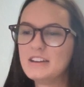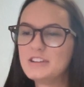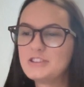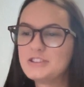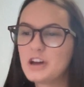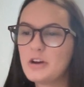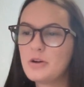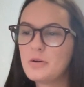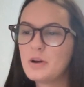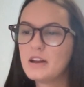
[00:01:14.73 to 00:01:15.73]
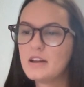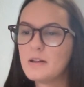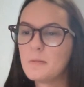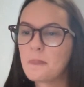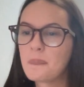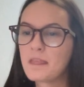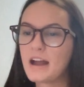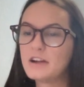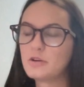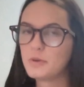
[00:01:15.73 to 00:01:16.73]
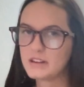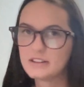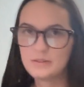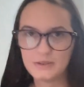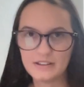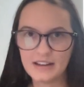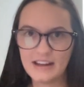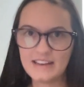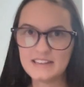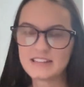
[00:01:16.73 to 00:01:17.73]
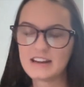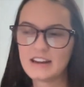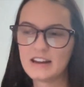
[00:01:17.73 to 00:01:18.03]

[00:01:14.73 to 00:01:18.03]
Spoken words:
So I quickly realized